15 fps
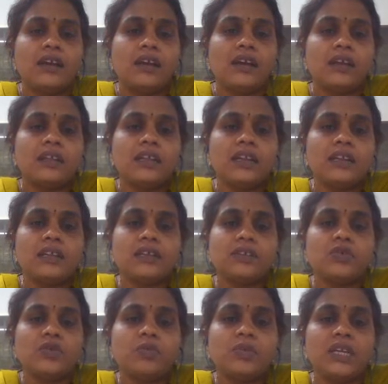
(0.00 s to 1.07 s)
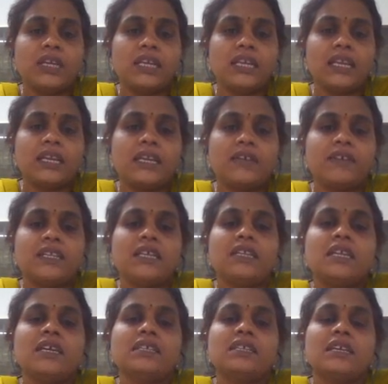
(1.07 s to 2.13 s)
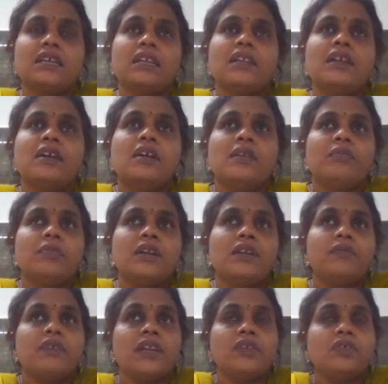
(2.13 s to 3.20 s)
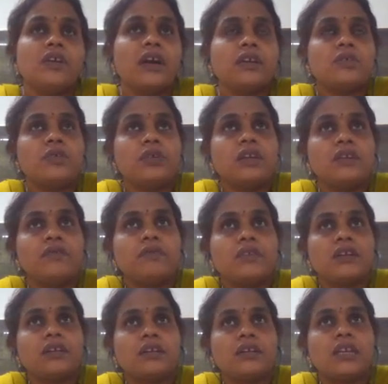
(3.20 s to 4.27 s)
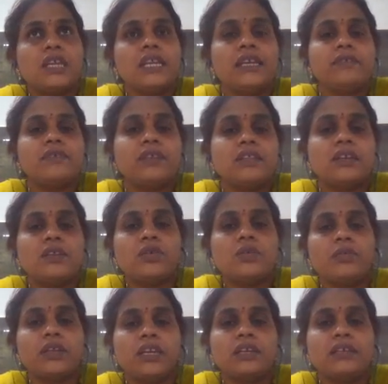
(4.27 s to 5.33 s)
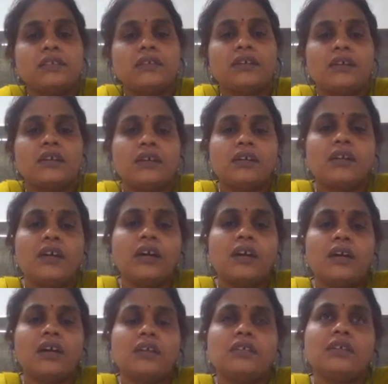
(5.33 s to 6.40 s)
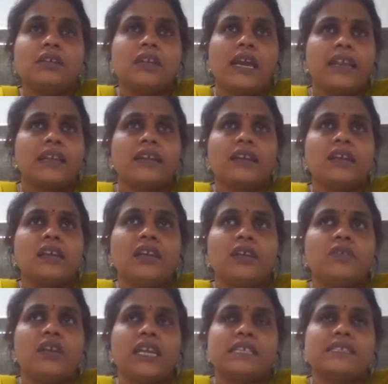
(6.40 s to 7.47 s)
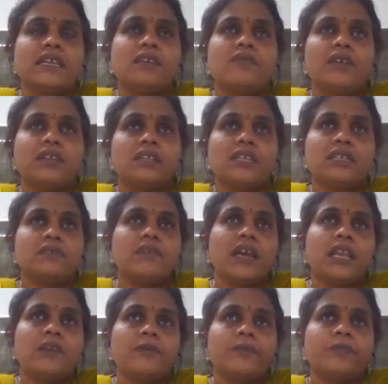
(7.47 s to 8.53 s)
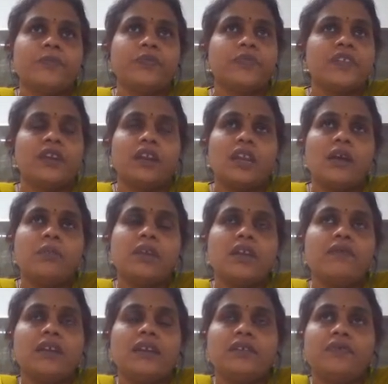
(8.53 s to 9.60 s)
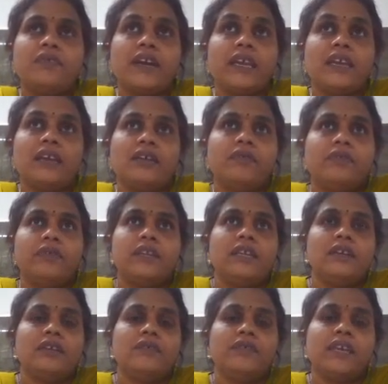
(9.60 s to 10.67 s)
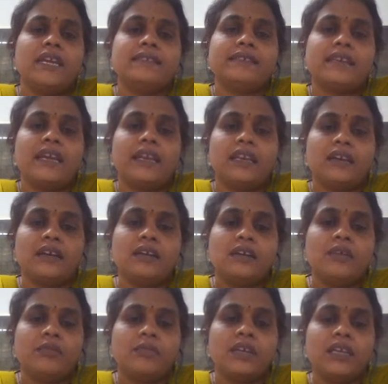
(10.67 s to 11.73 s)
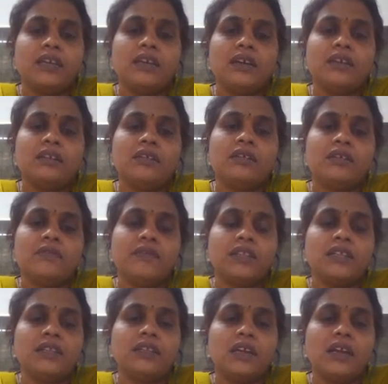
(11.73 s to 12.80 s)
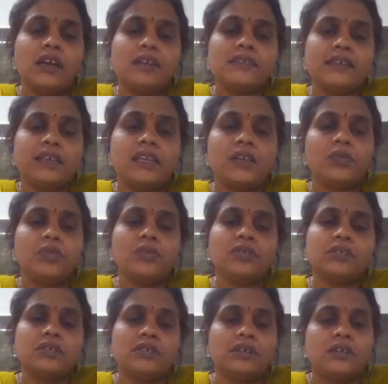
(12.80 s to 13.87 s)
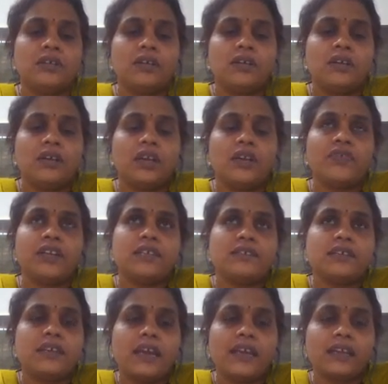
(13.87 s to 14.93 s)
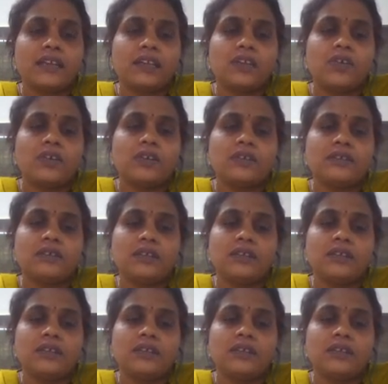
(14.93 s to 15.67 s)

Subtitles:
That should be declared within the single. But when you are going dealing with the numerics, directly you will assign this value, num equal to 5, we assigned. But here within the single quotes, if it is a character constant,